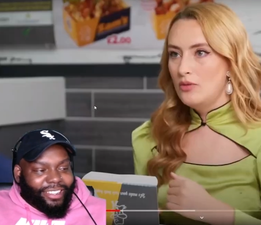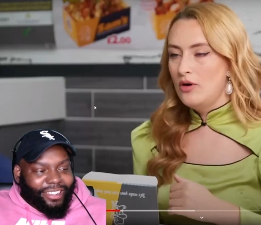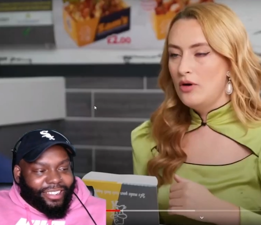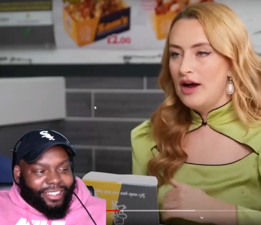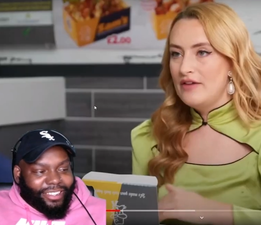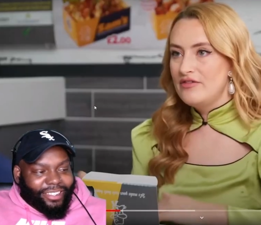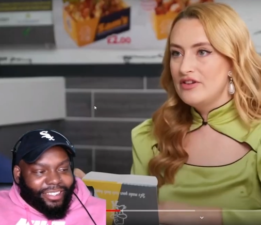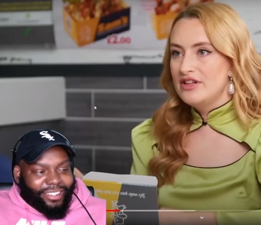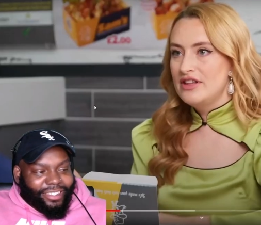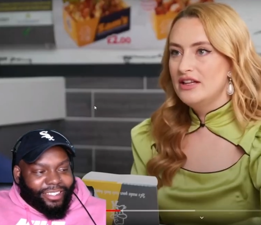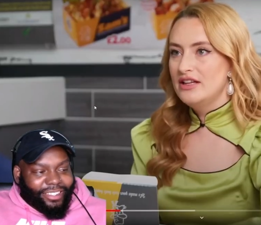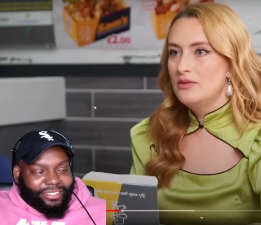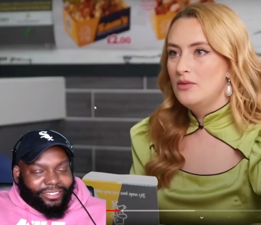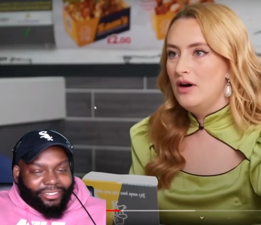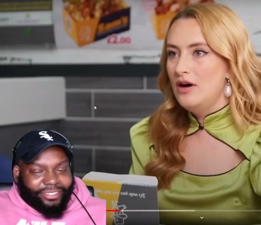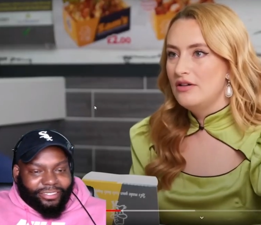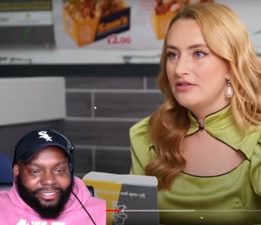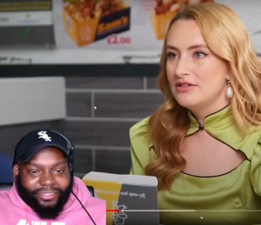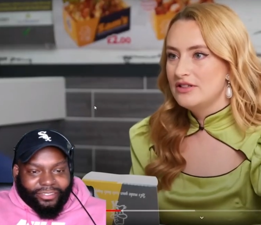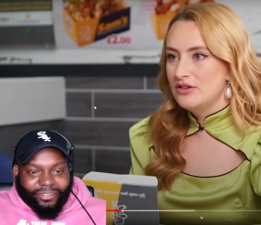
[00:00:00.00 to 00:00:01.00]
Speaker 1: Well, everything in
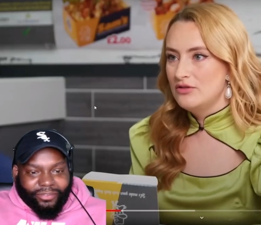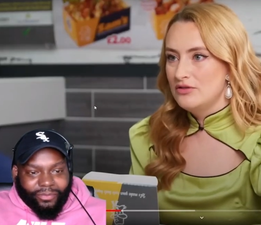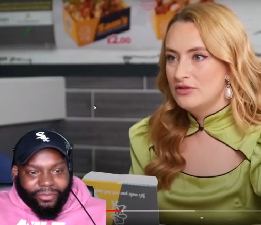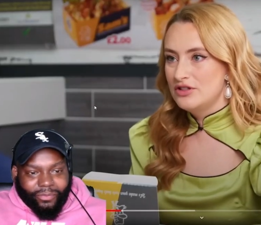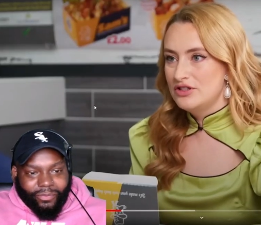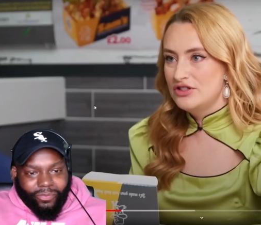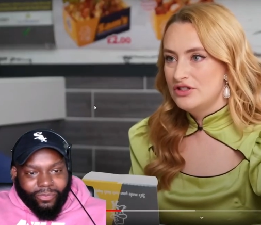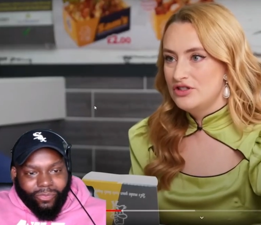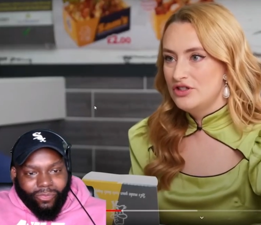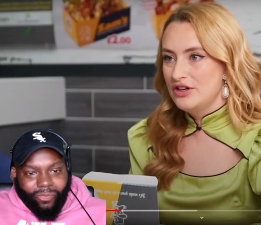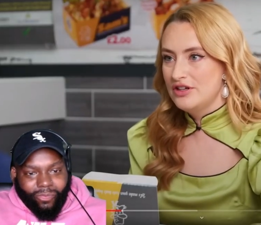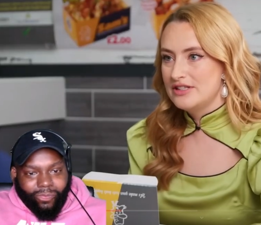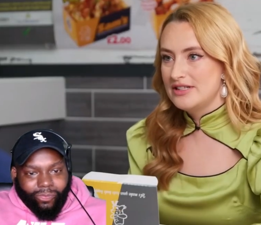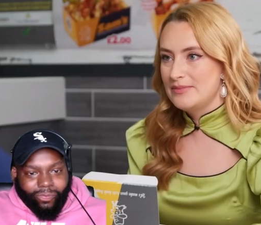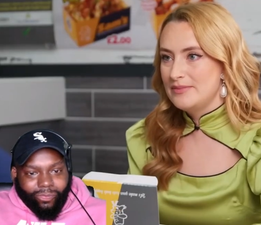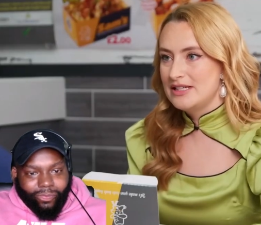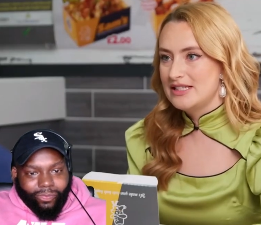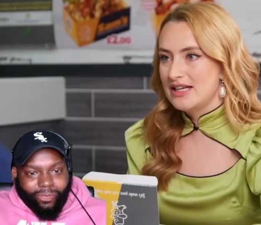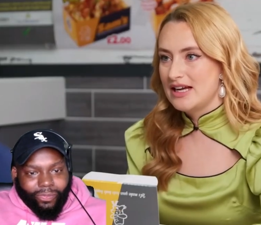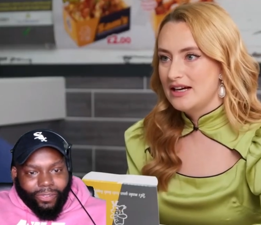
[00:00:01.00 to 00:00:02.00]
the world? All the
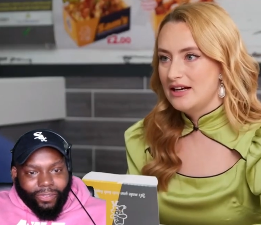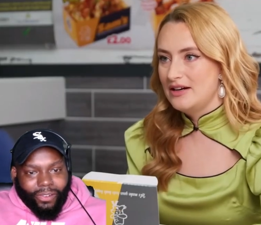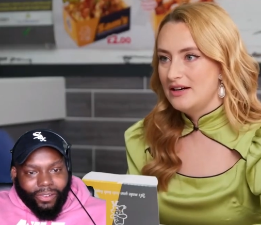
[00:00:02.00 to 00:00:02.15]
sugars have been taken